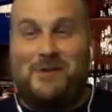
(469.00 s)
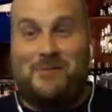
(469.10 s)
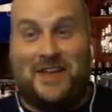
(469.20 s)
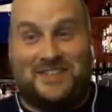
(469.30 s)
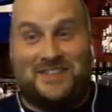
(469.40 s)
We
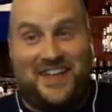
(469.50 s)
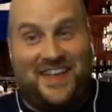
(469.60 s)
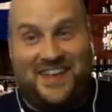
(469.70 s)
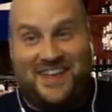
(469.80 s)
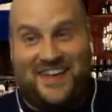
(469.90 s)
may
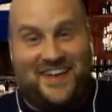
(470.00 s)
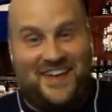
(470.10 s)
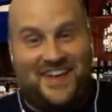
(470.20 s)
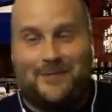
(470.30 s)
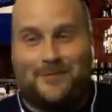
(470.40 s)

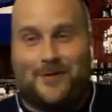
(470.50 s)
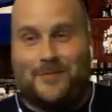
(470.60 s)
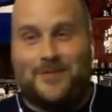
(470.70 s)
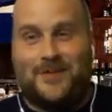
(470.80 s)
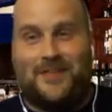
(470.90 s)
say
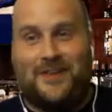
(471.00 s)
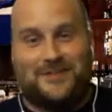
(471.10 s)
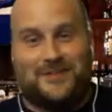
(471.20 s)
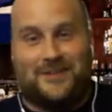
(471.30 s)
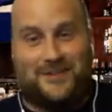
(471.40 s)
inappropriate things,
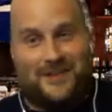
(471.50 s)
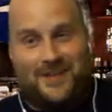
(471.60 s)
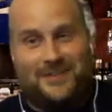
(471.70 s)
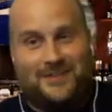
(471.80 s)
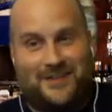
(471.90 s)
like Tony
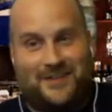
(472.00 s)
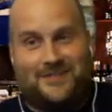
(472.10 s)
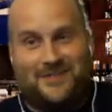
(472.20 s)
Hinchcliffe,